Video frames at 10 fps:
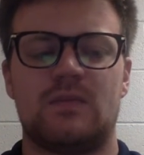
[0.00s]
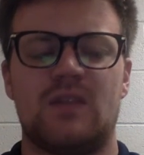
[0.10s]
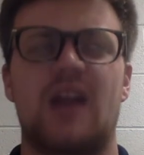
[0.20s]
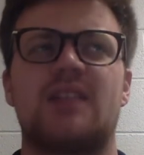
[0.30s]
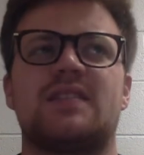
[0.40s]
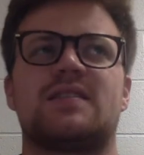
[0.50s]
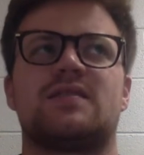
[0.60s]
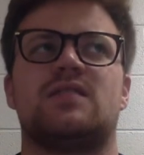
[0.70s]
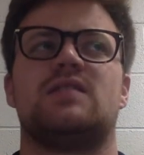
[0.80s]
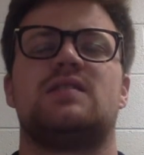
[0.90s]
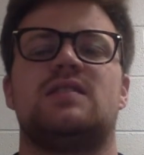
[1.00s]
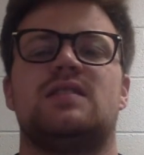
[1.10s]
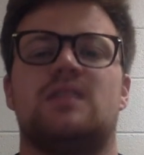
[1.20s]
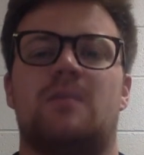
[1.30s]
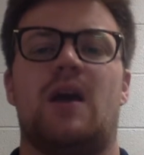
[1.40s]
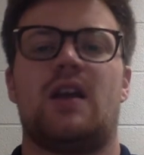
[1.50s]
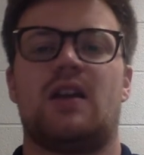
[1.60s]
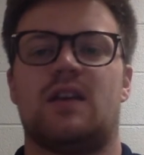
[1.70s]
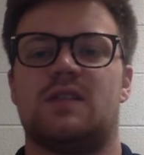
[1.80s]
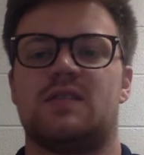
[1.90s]
not as
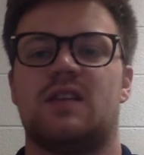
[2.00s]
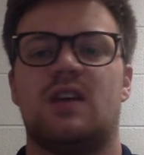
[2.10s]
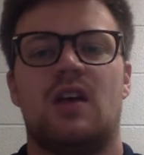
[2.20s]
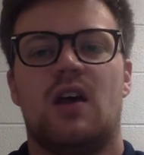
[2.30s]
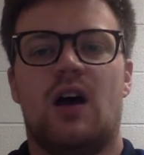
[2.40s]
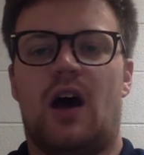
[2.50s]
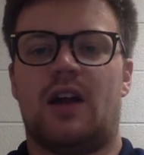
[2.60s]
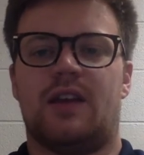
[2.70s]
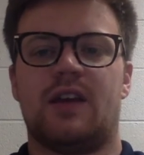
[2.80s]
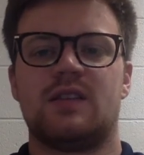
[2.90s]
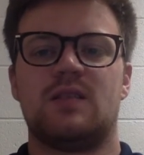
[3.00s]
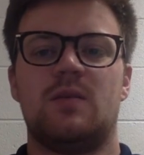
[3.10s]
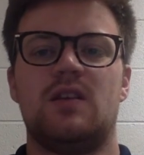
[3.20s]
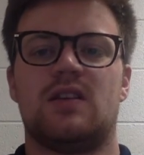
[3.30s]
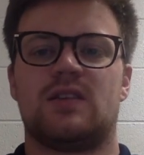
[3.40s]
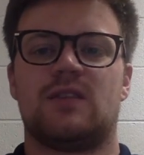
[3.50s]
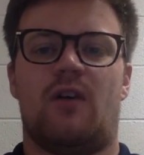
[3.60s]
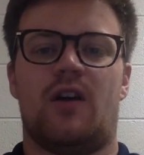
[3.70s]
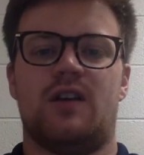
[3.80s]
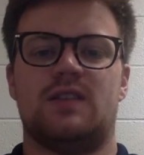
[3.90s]
systematic as I'd like it to be. As
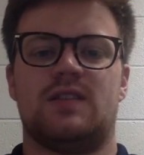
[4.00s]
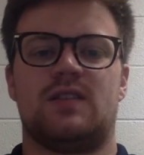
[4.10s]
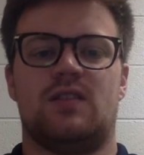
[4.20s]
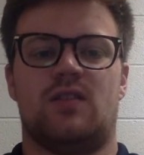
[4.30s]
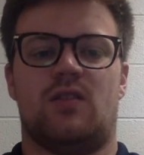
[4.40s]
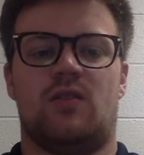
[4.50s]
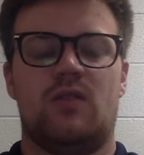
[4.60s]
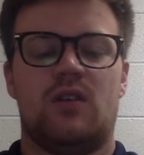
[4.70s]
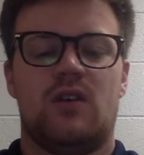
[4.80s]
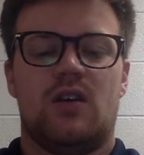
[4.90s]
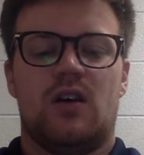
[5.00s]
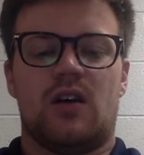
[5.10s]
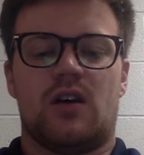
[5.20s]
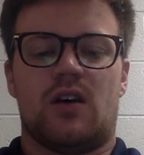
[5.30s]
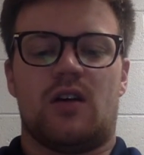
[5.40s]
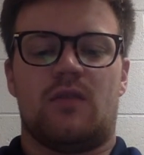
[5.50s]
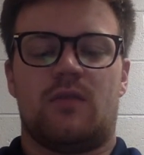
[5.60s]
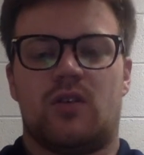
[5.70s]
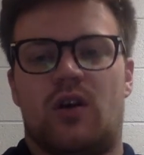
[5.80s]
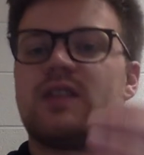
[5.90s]
far as
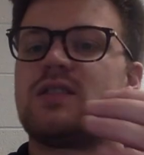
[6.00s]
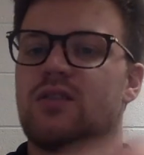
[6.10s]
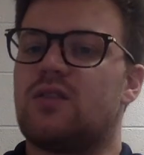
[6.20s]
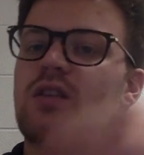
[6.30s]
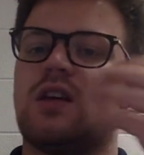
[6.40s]
I still do the